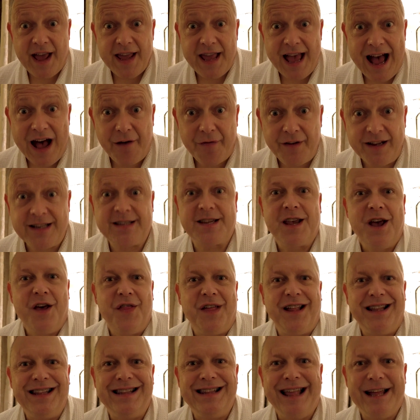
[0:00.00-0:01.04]
you have it,
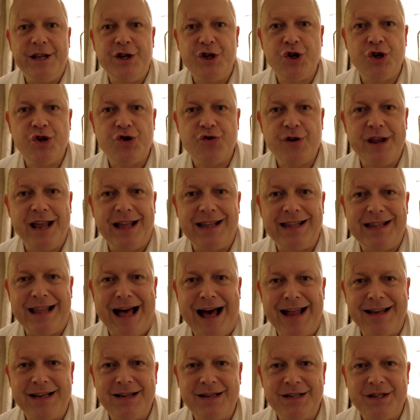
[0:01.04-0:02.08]
the legendary
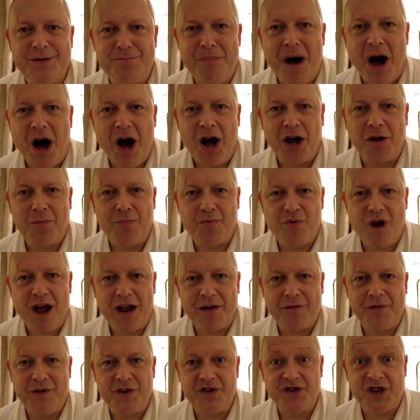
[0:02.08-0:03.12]
landmark
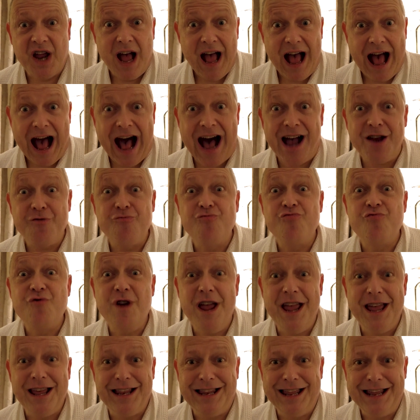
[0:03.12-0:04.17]
breakfast. I
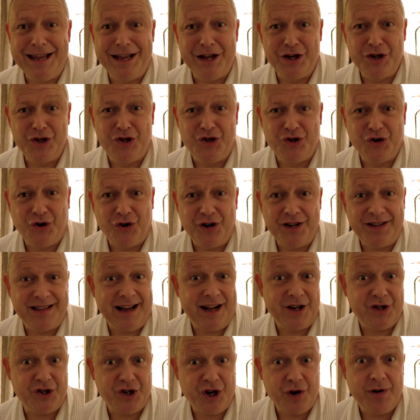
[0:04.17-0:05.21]
really enjoyed
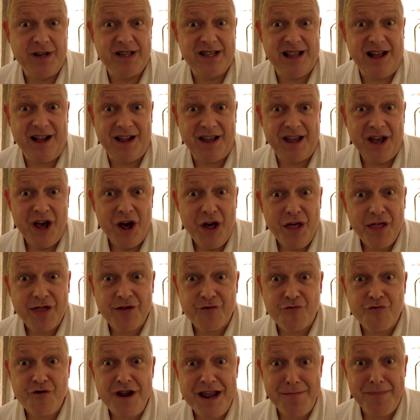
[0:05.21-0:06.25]
that. You know, it's like
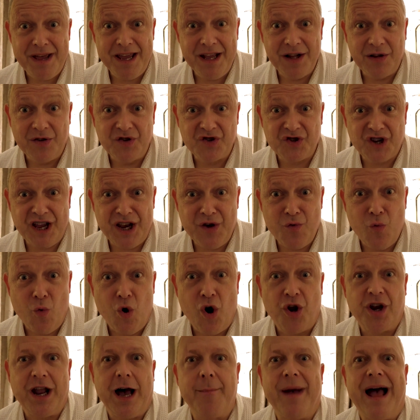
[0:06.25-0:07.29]
3 meals in
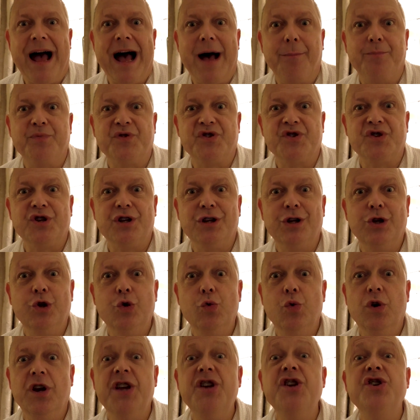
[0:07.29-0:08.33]
one. I'm
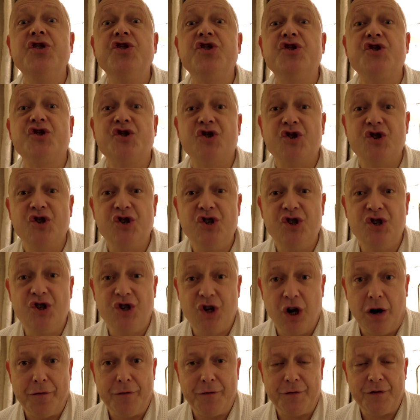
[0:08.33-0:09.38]
absolutely
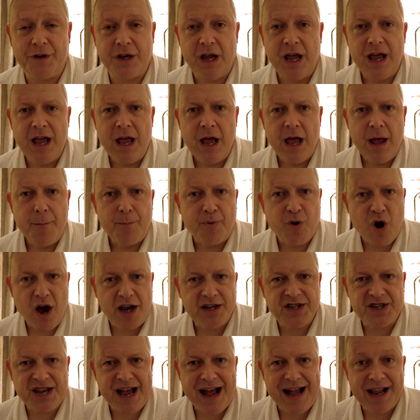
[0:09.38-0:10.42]
stuffed.
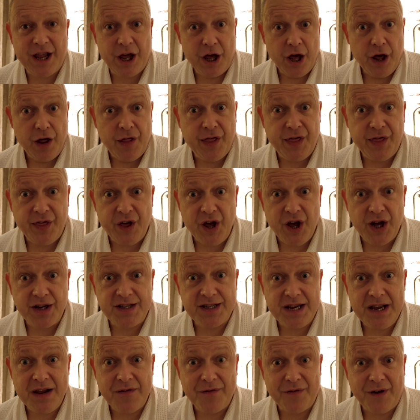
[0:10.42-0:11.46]
Price tag,
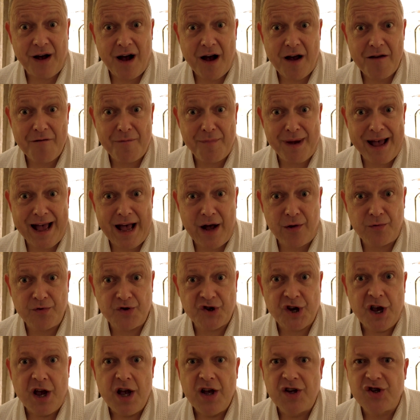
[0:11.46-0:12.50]

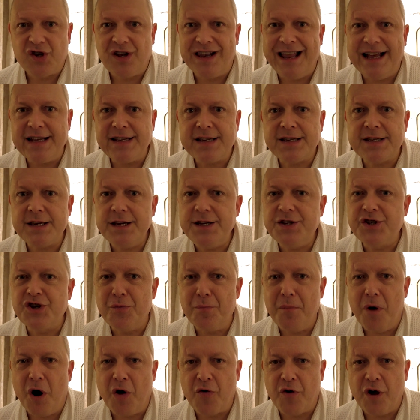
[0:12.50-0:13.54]
£35. So let's see
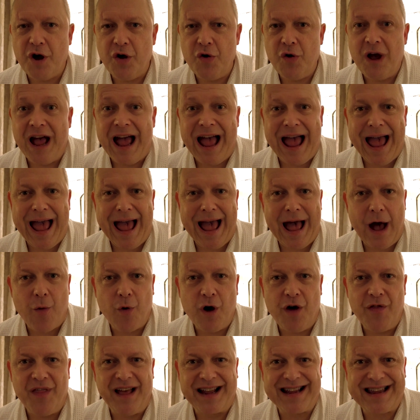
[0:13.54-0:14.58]
tomorrow
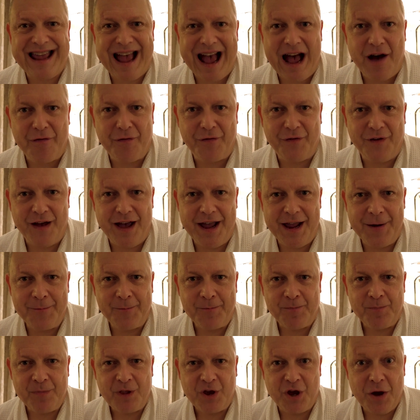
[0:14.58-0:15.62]
how the cafe
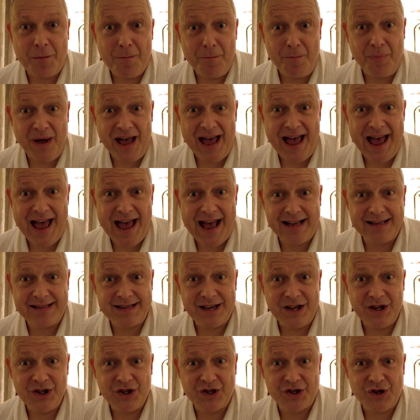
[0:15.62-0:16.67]
compares
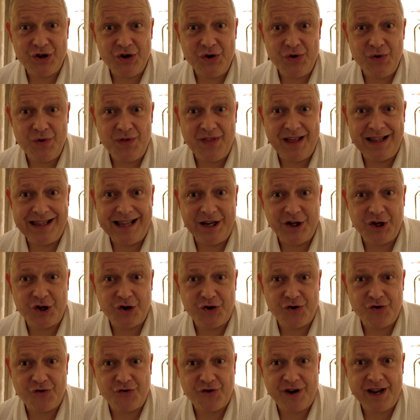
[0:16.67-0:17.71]
to the
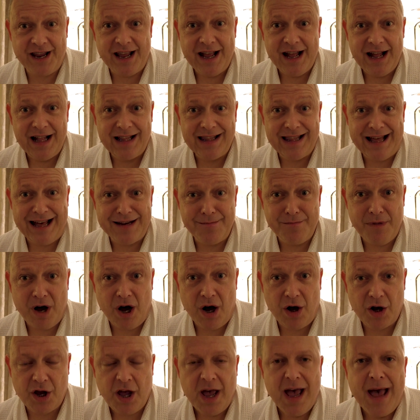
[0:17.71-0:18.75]
legendary
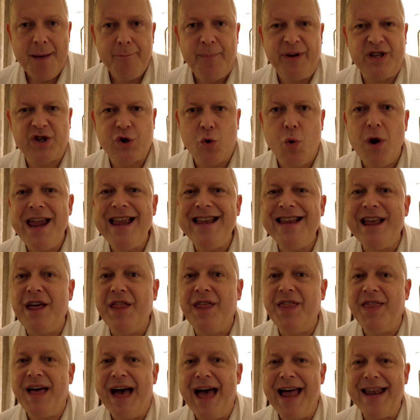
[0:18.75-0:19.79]
landmark. Between
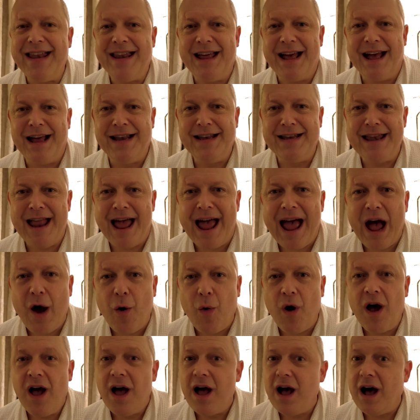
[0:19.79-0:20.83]
then and
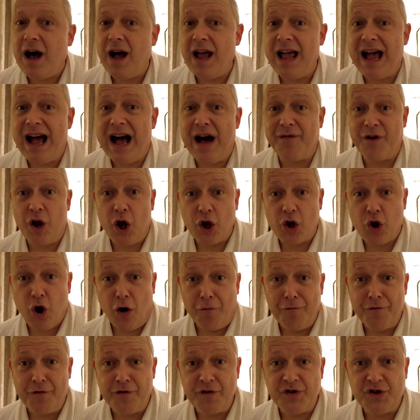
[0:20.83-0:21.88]
now, I have a
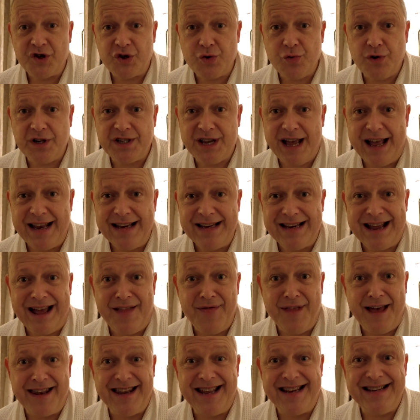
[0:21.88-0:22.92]
conference to attend
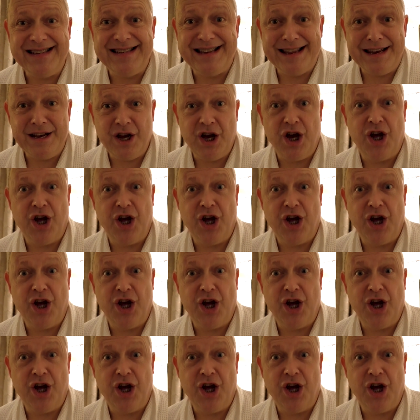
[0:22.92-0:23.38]
and then a dinner